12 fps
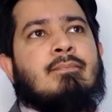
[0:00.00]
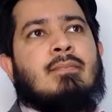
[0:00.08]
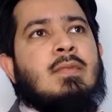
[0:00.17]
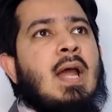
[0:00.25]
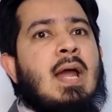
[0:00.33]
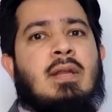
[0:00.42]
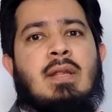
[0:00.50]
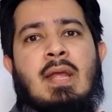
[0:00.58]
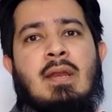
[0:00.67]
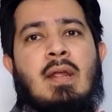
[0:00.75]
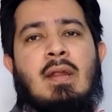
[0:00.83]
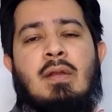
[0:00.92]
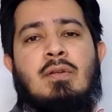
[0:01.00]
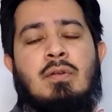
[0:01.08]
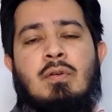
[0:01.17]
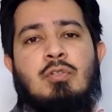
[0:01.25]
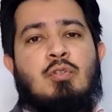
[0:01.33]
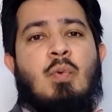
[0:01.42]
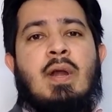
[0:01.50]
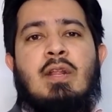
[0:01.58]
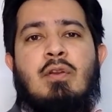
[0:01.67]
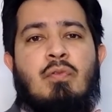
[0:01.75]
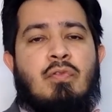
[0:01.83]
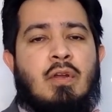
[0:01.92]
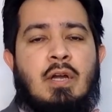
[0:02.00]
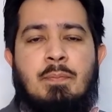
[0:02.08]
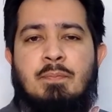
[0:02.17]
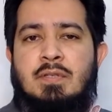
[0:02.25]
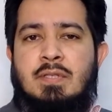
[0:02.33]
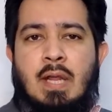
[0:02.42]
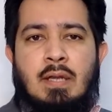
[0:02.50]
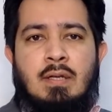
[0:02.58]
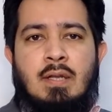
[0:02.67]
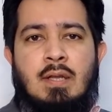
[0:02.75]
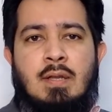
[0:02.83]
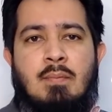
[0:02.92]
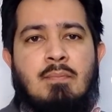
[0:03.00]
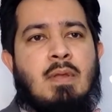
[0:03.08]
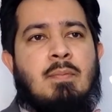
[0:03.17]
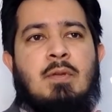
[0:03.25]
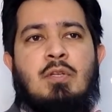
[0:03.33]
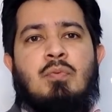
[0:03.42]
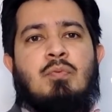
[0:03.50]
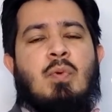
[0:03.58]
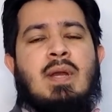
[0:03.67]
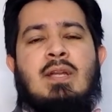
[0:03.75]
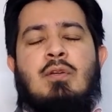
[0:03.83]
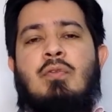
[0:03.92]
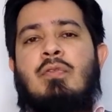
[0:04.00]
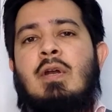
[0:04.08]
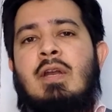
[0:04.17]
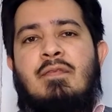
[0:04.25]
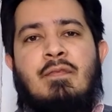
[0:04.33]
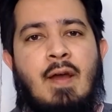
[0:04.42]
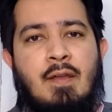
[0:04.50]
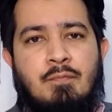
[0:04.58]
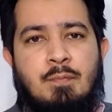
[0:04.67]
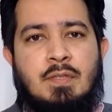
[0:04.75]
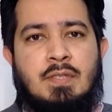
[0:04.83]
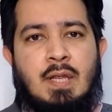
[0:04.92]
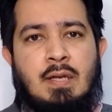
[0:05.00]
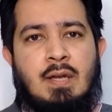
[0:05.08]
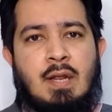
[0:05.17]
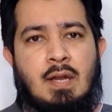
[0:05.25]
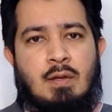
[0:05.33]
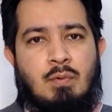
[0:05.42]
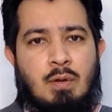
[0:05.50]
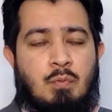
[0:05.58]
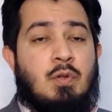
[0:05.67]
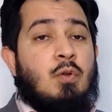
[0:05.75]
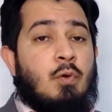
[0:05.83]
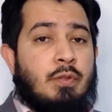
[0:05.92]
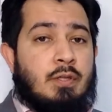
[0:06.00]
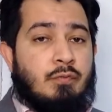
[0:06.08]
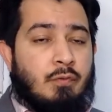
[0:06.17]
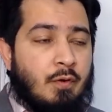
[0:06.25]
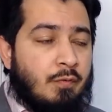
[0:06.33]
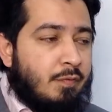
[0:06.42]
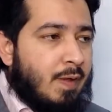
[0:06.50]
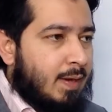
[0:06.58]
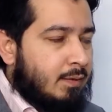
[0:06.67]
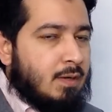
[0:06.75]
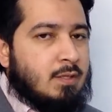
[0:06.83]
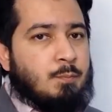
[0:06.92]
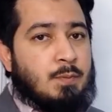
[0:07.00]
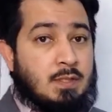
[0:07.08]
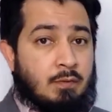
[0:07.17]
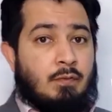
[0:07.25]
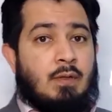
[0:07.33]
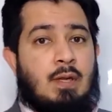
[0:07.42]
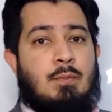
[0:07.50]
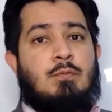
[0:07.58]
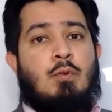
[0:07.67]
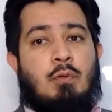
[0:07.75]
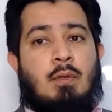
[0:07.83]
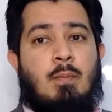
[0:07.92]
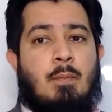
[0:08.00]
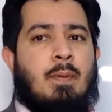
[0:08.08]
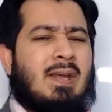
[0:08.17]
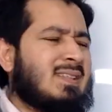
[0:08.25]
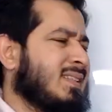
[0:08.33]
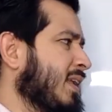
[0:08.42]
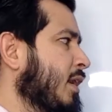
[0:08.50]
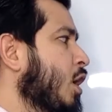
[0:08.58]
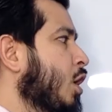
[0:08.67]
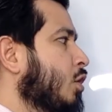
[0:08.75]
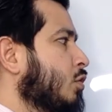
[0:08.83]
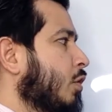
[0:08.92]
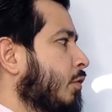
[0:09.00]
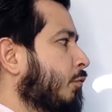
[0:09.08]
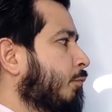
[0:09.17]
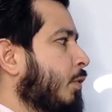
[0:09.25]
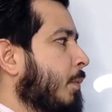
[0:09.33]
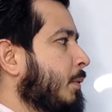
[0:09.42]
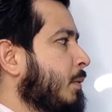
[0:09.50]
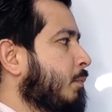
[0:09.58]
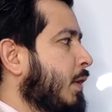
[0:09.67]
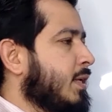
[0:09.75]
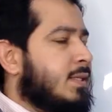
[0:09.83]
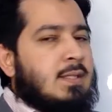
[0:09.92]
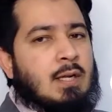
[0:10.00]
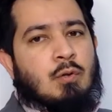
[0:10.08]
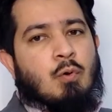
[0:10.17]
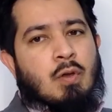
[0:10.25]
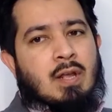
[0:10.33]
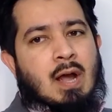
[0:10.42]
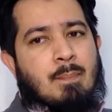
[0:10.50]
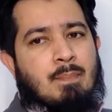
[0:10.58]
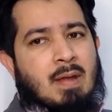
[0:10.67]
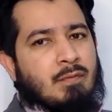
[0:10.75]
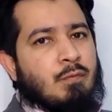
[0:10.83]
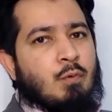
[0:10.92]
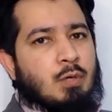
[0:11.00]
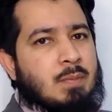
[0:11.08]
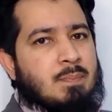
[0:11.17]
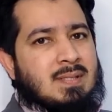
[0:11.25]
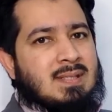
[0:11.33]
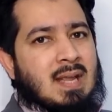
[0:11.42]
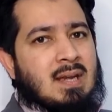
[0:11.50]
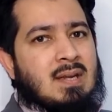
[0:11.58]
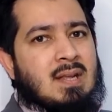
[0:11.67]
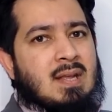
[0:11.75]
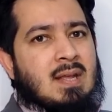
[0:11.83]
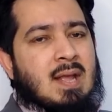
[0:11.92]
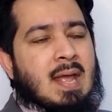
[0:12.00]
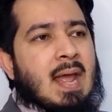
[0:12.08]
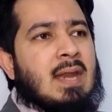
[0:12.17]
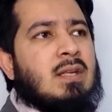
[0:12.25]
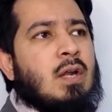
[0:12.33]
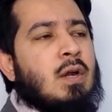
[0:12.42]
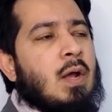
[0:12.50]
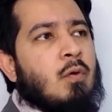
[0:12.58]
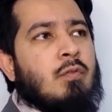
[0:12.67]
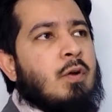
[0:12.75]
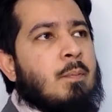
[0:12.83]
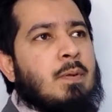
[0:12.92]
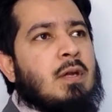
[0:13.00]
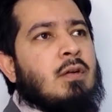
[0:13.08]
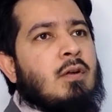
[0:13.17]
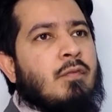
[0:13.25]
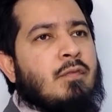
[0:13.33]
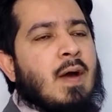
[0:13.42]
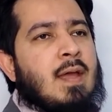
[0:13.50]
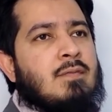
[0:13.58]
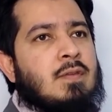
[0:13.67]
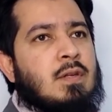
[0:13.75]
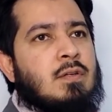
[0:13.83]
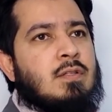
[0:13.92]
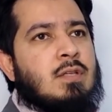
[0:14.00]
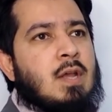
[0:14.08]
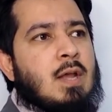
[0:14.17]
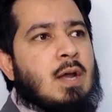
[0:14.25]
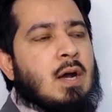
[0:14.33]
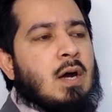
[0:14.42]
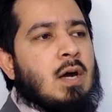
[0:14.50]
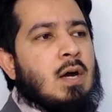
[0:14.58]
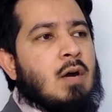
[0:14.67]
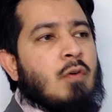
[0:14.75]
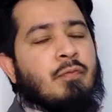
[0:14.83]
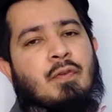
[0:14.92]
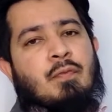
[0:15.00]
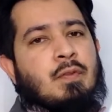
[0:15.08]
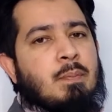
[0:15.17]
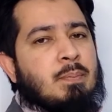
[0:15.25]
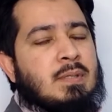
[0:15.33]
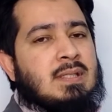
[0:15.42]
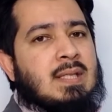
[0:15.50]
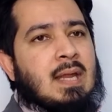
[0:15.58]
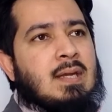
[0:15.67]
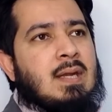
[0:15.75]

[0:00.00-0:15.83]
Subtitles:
I don't know, 20 to 30%, maybe 20 to 35%, right? We know this for a fact, right? Specifically, I'm talking about Pakistan. So if property prices are going up by 40%, and over a period of 5 years, or 50%,